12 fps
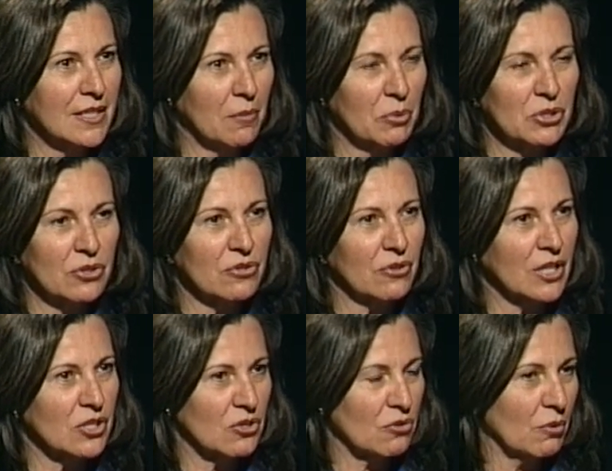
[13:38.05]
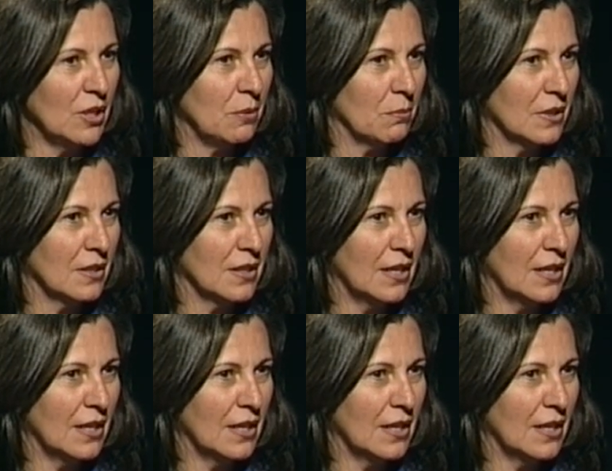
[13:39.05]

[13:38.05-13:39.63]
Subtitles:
temperatures are extreme,